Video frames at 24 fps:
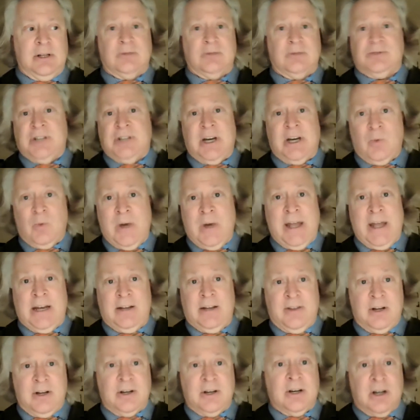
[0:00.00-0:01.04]
John Wayne
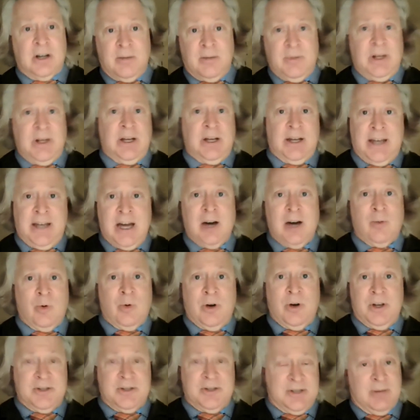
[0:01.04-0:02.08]
and they're going to be a
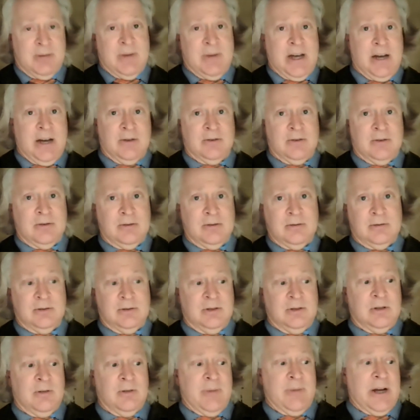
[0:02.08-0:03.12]
cowboy somehow,
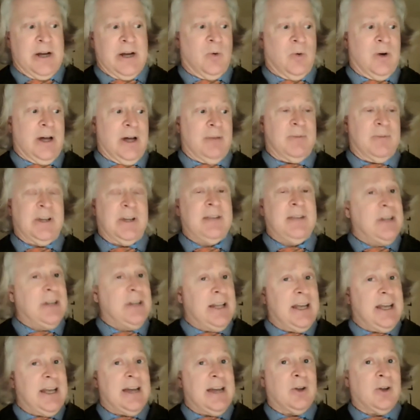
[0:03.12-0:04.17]
no matter what. But even
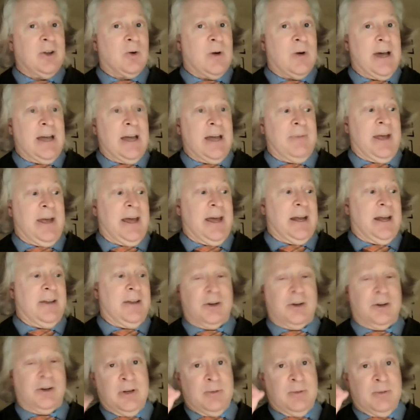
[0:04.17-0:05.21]
he had The Quiet Man and
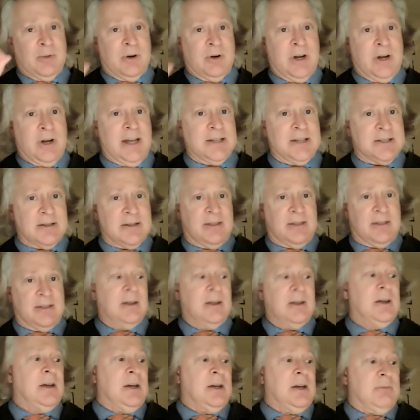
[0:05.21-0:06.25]
The Green Berets and
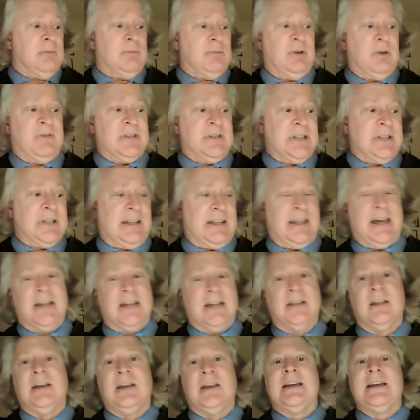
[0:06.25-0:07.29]
movies like that.
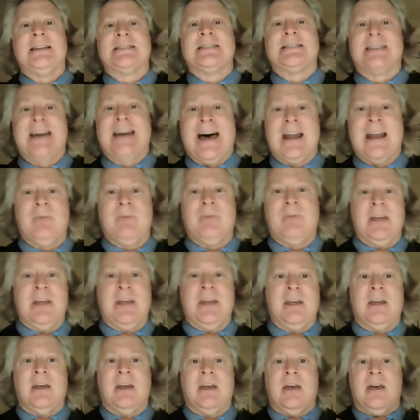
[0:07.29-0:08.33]
It's got to
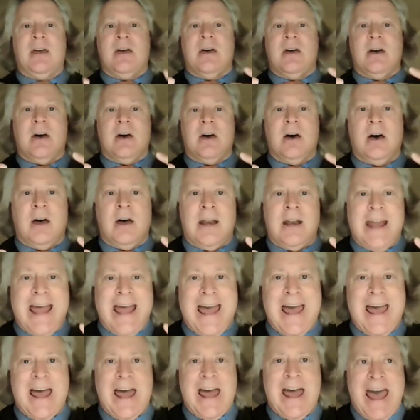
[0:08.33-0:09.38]
be an
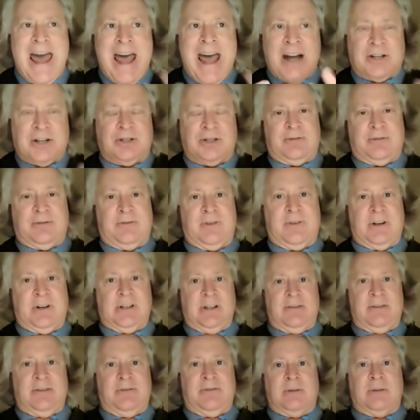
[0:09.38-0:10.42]
actor
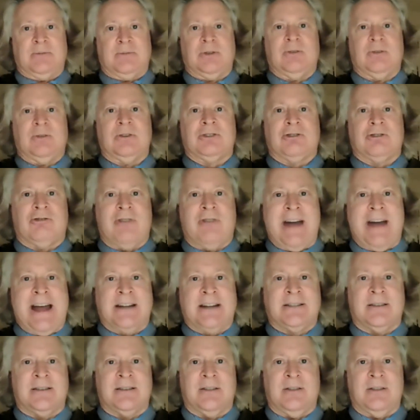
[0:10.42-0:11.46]
friendly film to
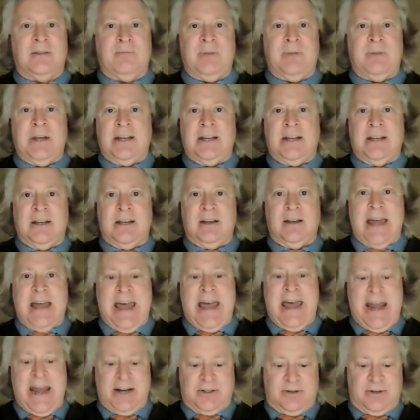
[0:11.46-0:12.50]
attract the big
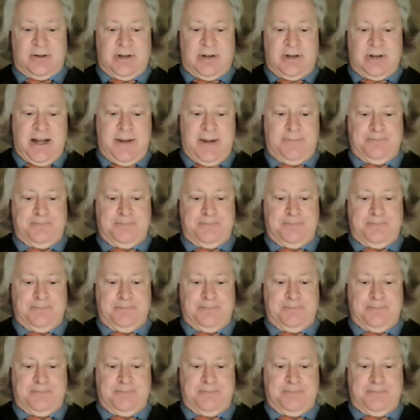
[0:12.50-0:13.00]
actor name,